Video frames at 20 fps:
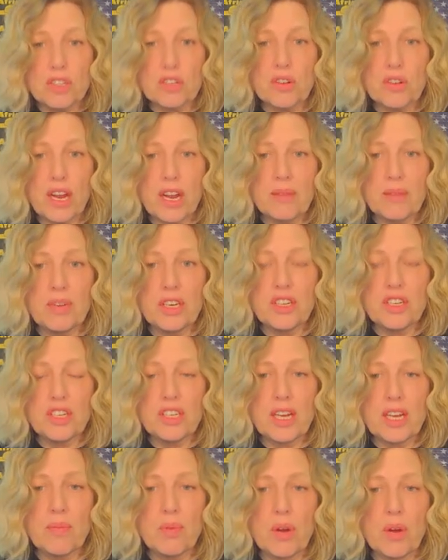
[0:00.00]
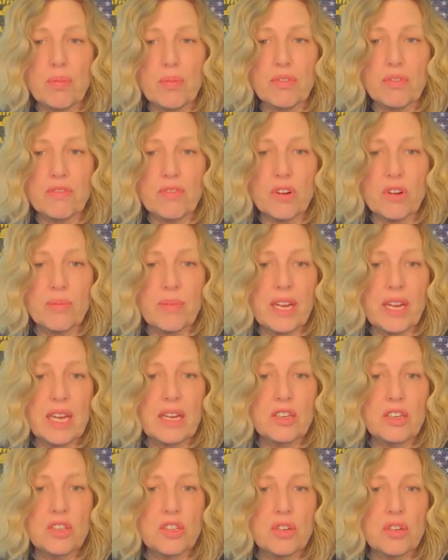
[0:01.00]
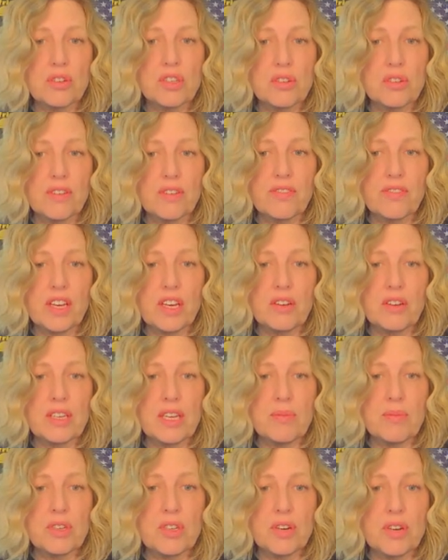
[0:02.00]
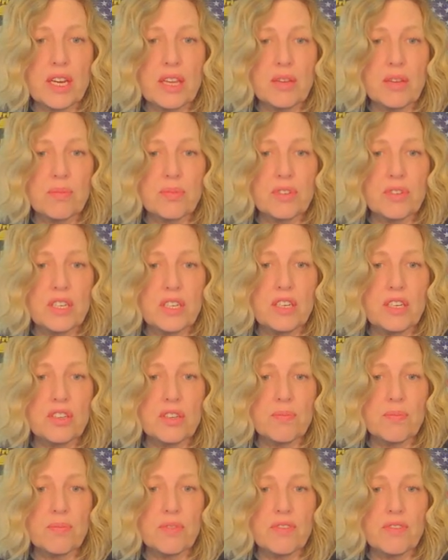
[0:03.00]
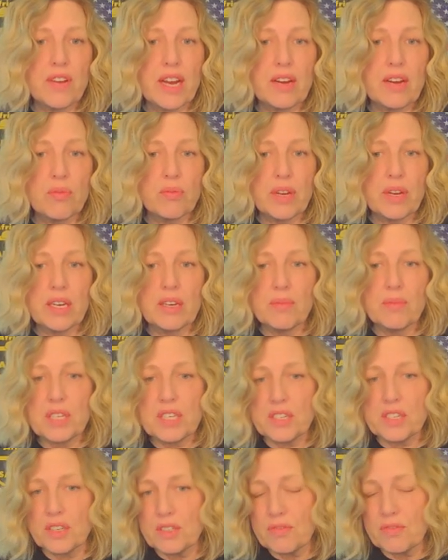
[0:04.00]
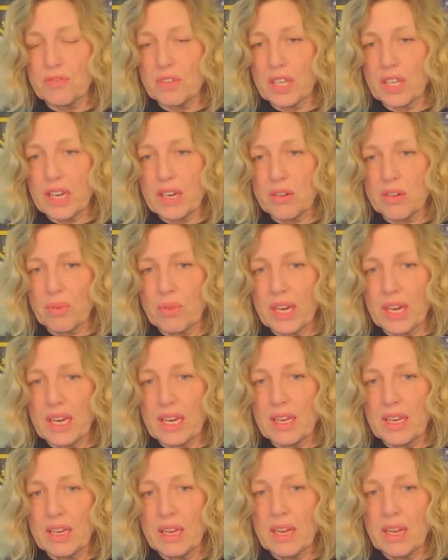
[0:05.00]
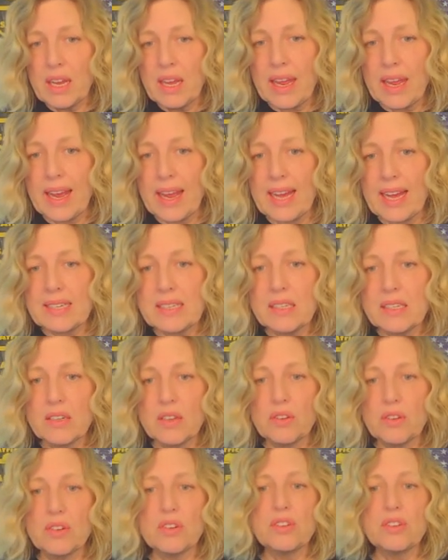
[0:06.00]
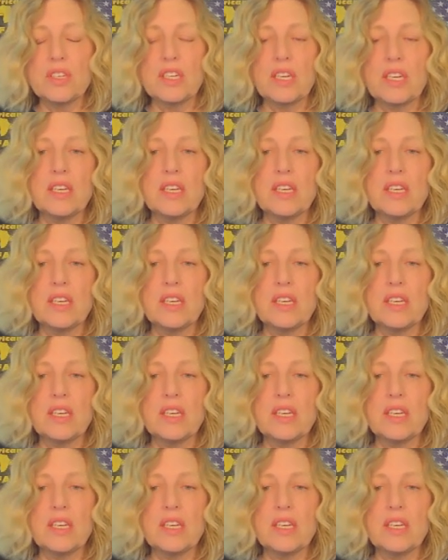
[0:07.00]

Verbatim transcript: Describe each step while performing it, show a short video demonstrating the procedure, provide written materials for later reading, ask another nurse to